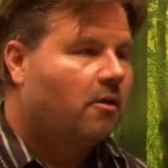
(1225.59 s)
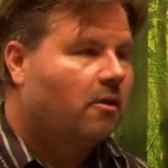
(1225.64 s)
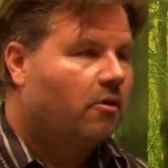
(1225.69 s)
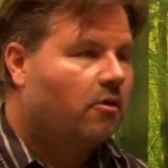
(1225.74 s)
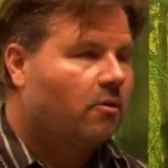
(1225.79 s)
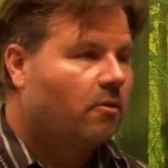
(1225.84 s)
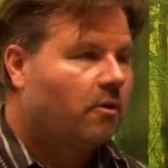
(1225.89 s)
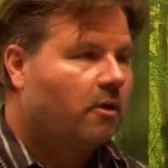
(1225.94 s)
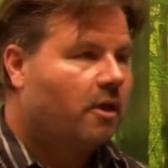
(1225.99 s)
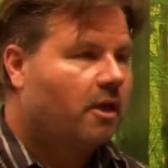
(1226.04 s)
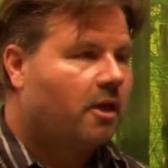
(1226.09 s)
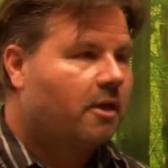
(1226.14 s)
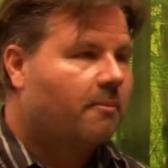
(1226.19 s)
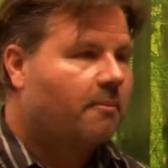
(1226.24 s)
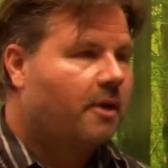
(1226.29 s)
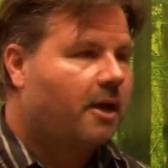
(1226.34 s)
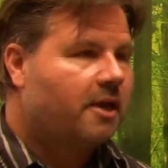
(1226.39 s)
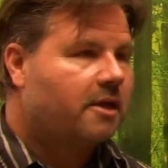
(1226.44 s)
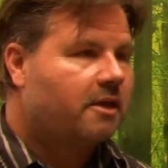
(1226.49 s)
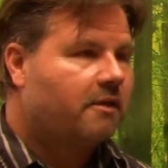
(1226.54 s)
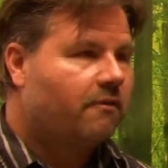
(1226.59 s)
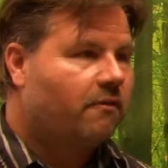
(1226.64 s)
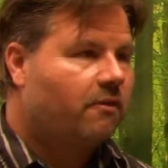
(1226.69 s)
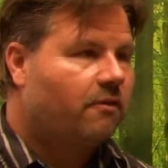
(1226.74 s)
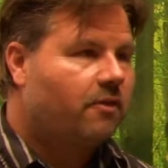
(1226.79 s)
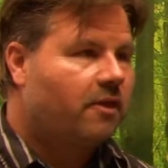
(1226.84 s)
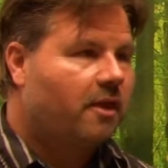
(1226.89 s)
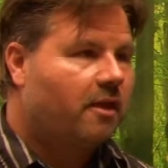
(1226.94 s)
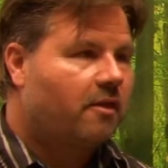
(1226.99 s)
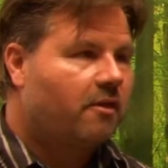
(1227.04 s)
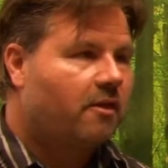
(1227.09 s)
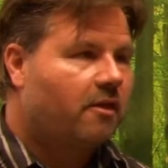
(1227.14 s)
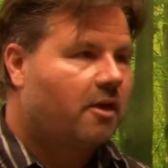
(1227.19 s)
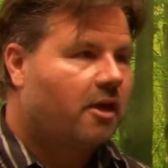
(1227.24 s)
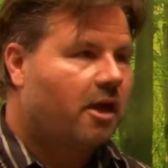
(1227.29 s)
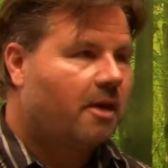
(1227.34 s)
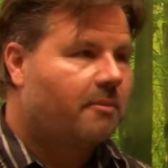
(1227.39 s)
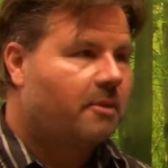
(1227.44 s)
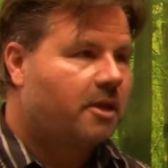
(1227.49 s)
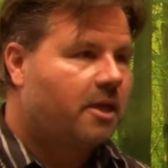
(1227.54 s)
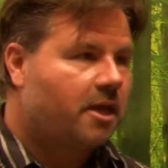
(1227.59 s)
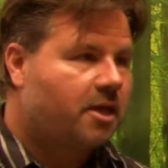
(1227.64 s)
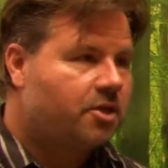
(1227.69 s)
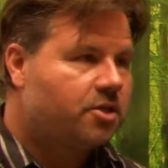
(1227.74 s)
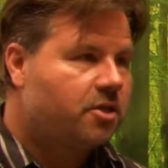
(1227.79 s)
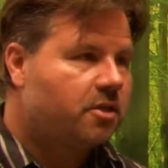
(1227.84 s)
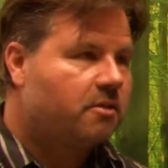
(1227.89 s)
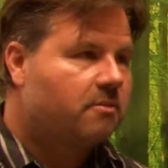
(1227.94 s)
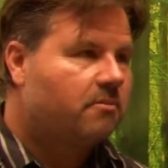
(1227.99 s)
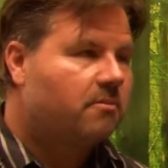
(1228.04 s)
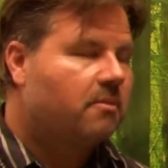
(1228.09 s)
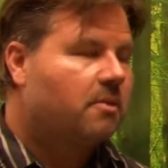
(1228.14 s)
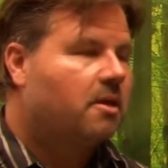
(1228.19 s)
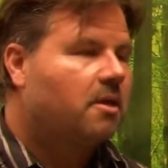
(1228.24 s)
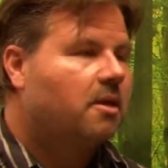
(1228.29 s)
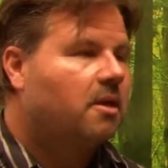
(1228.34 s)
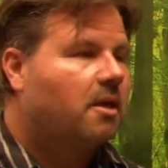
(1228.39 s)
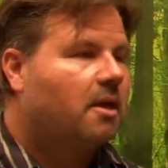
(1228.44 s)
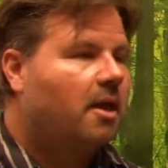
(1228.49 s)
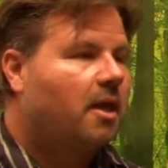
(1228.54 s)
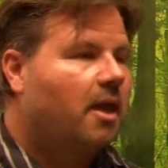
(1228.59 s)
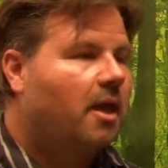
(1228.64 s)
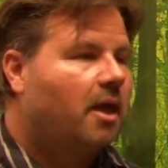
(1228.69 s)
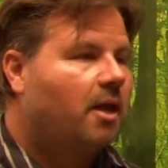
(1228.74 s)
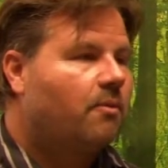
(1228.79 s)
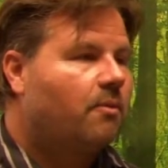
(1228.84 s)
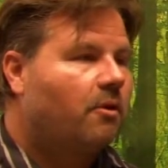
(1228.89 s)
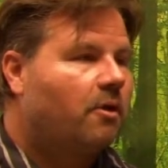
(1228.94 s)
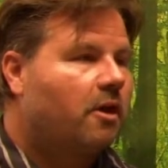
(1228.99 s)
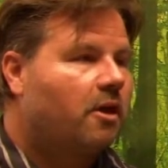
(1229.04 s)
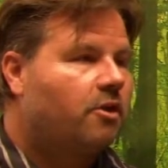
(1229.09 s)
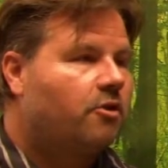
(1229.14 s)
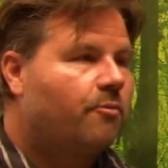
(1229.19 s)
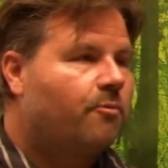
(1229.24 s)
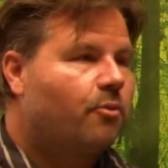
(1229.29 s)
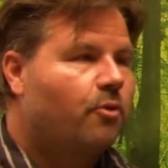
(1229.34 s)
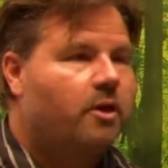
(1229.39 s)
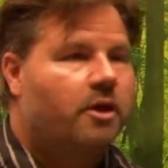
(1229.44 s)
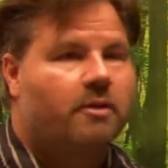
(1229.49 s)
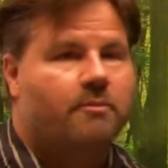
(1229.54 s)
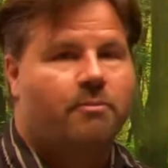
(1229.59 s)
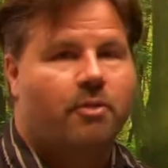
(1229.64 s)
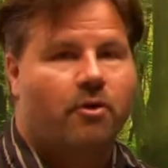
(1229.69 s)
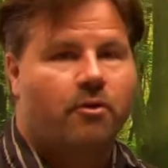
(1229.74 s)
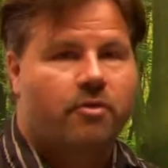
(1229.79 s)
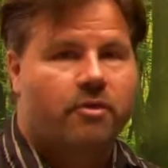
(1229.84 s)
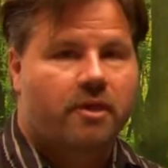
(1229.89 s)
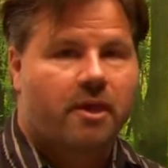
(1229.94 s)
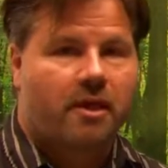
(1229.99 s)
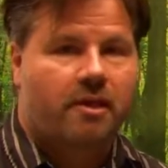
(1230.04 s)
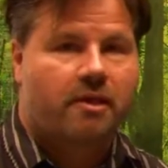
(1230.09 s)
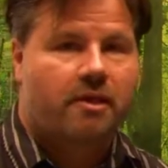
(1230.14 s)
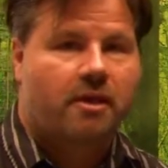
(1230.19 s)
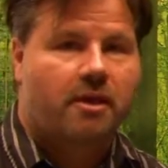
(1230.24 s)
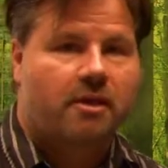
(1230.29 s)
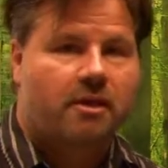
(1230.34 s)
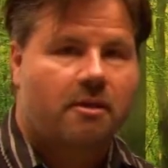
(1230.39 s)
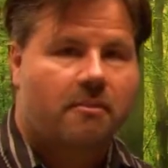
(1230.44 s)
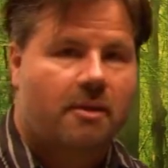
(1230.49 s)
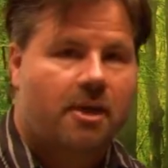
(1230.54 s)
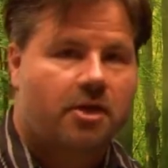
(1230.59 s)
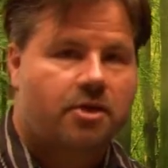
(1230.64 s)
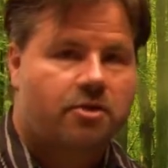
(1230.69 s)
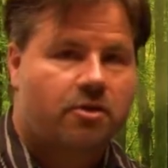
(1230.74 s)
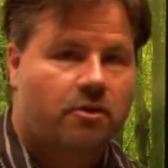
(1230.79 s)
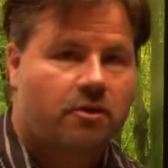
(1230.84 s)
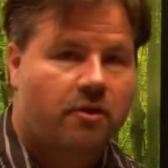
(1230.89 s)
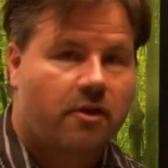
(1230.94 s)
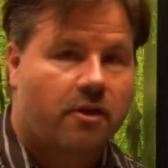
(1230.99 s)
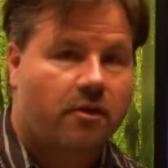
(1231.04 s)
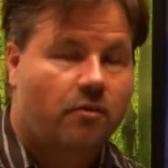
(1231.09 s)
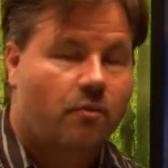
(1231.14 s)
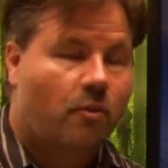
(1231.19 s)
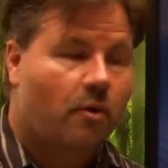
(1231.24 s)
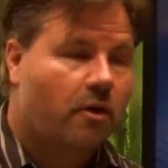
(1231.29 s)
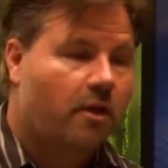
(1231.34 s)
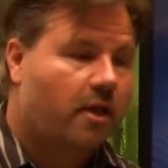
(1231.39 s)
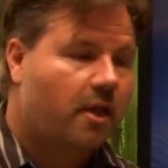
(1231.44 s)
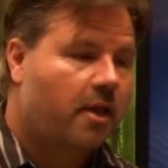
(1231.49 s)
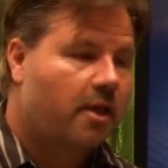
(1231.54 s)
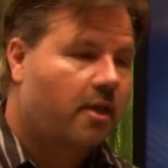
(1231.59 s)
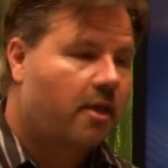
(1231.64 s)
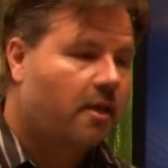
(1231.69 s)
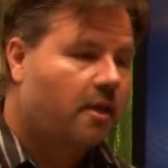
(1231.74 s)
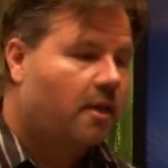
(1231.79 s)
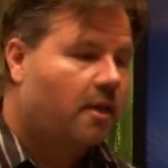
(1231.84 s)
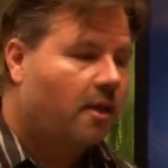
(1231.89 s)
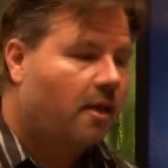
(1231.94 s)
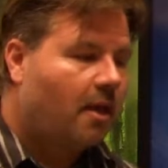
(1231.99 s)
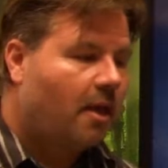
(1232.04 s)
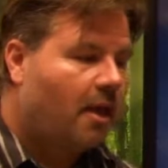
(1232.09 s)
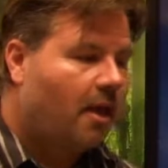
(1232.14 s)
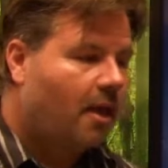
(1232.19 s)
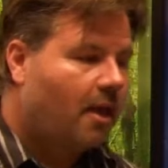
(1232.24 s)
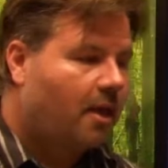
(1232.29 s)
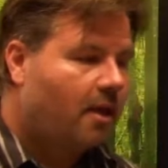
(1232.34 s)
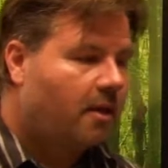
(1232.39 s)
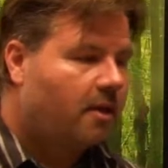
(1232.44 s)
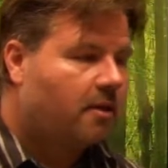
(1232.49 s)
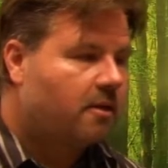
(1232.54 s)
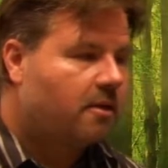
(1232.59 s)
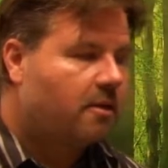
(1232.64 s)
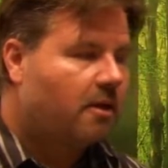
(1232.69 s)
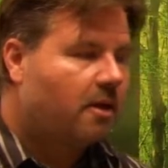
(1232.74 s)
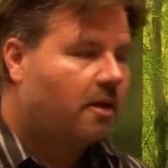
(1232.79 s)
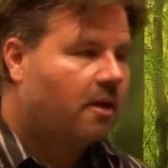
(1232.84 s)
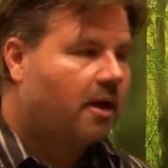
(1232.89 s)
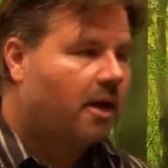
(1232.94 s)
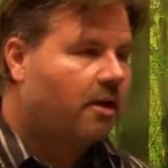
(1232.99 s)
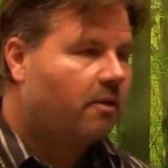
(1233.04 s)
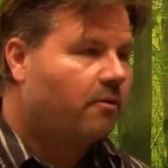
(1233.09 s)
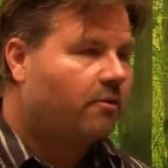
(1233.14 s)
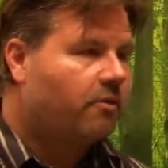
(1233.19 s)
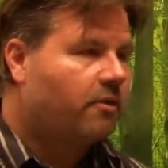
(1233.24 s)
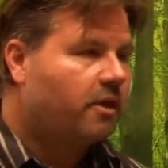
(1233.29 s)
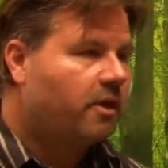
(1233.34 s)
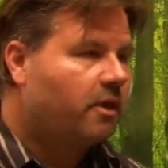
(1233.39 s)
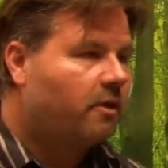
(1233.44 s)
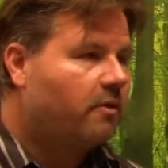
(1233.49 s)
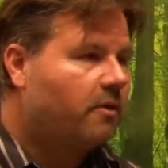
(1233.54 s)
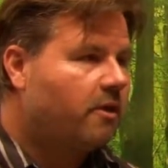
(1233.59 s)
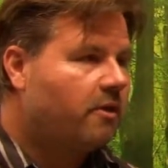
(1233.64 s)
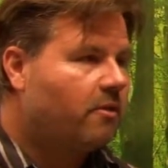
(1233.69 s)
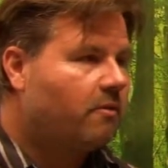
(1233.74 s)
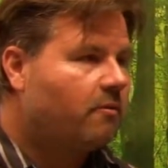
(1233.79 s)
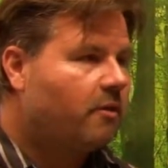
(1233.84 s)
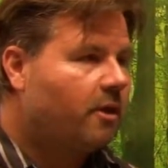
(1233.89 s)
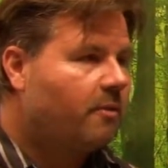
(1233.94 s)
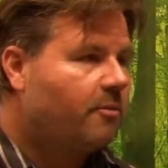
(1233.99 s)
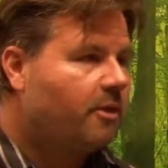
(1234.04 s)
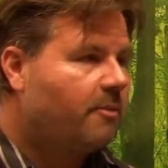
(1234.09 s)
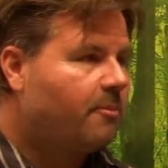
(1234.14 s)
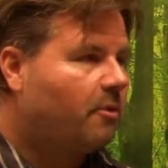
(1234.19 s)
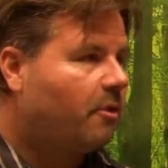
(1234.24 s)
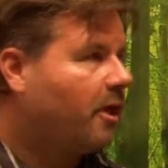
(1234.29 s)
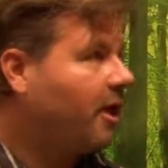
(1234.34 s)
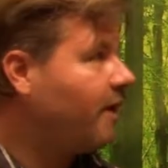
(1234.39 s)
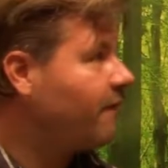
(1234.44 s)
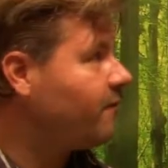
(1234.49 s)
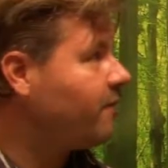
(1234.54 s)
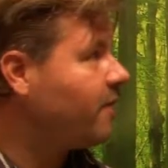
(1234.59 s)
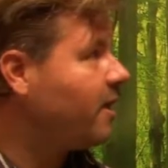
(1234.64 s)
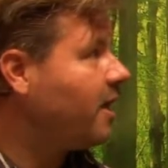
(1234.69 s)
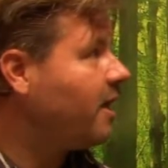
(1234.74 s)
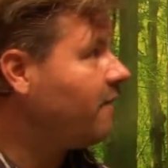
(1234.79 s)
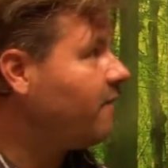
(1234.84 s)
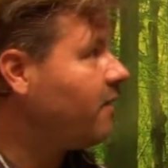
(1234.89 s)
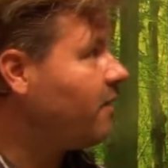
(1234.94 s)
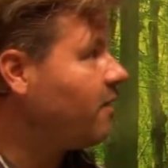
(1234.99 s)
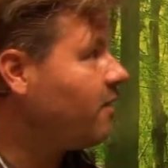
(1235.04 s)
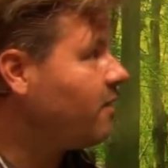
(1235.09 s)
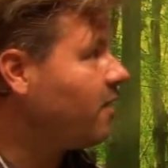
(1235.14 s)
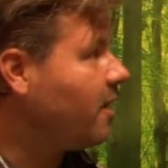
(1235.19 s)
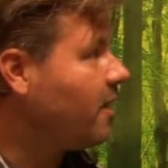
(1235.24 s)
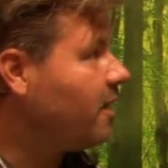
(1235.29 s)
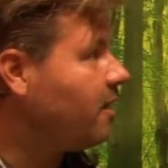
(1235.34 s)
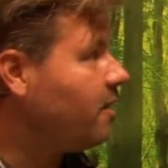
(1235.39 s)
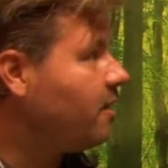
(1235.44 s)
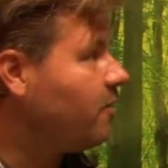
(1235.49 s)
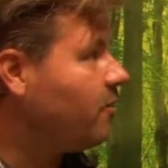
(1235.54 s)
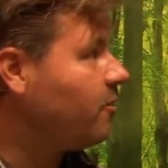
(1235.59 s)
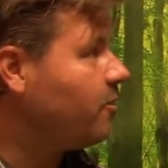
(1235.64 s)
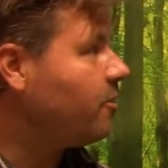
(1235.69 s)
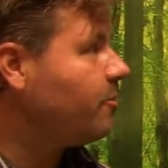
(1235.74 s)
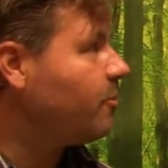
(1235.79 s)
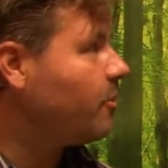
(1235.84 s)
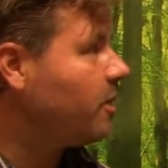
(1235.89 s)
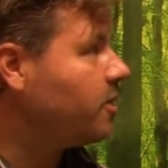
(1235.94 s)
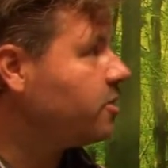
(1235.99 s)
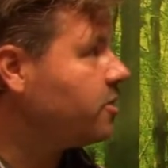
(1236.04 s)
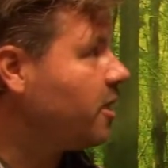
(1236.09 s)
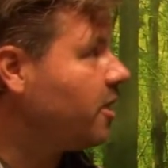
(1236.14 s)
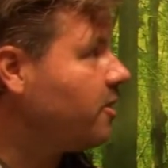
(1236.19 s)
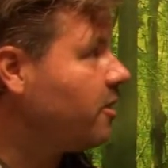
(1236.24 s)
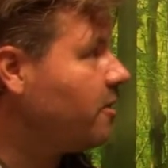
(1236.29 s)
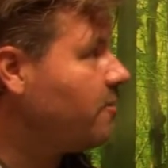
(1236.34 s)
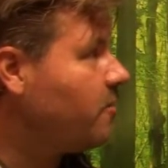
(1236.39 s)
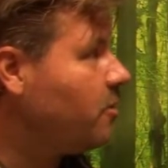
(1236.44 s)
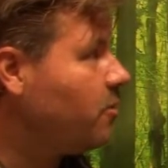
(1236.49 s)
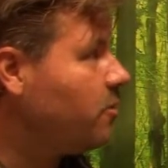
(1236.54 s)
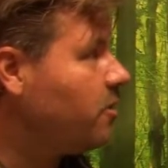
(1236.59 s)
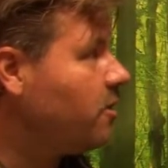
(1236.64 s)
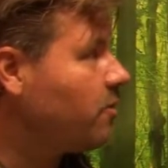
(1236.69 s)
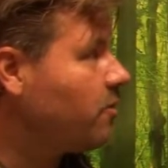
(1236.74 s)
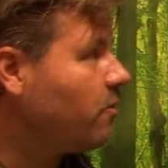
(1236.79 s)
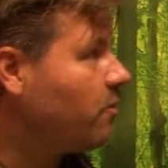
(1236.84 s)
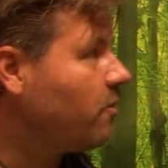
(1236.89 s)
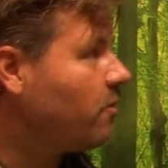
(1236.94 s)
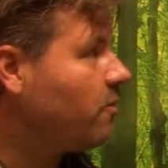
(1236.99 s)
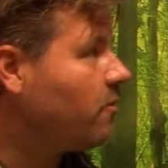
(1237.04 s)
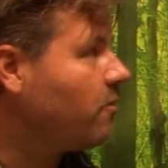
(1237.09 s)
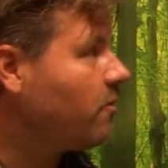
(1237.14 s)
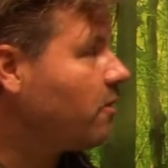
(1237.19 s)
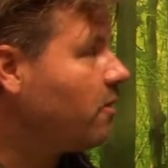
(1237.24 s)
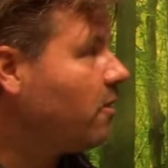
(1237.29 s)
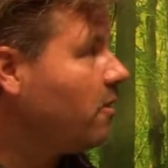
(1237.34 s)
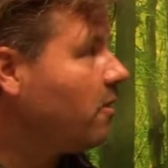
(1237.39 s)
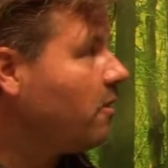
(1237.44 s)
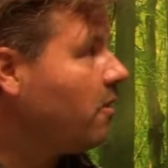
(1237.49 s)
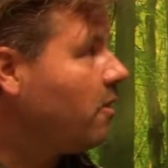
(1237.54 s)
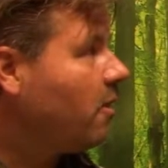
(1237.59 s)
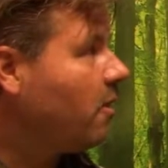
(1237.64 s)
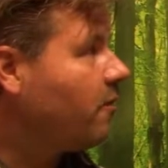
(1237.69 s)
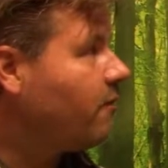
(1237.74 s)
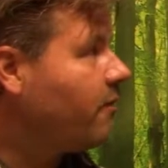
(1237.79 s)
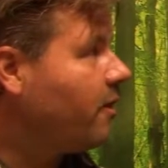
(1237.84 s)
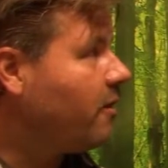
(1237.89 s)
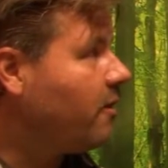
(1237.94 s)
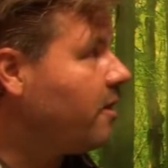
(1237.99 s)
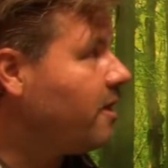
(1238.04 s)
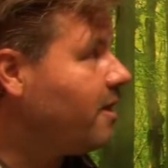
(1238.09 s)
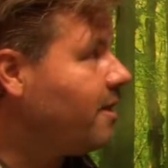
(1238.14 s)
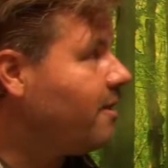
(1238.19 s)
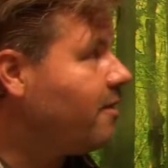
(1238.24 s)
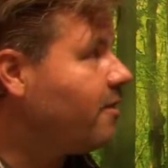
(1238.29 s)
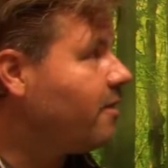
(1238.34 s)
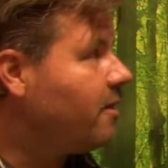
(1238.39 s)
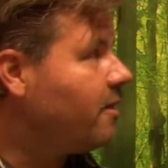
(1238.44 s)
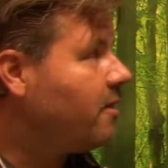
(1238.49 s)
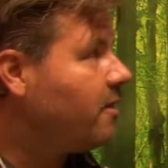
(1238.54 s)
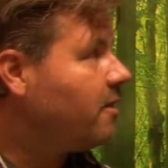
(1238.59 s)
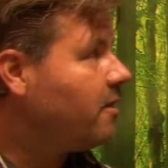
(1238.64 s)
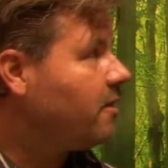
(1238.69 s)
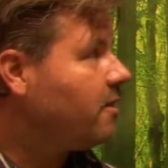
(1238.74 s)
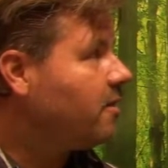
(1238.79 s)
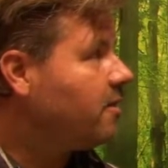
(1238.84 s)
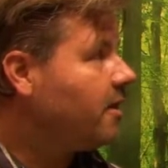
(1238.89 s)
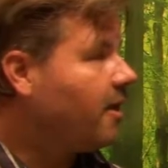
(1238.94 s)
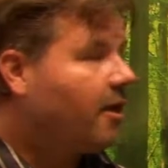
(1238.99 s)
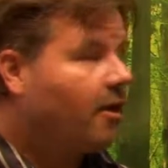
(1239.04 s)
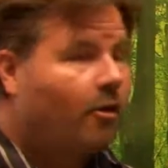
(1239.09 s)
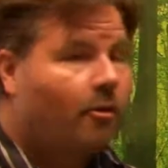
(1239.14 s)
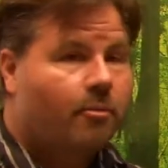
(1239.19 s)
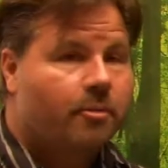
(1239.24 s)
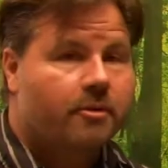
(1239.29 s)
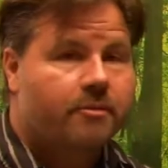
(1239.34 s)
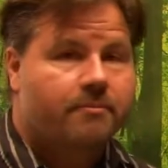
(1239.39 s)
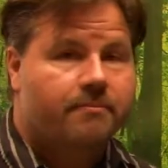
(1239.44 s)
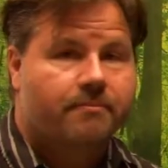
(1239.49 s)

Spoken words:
So we're going to combine different things in combination, and we're going to do pre and post testing to make sure that it's working. And I don't see any reason why people have to have anxiety or depression. I think mood disorders are very easy to help.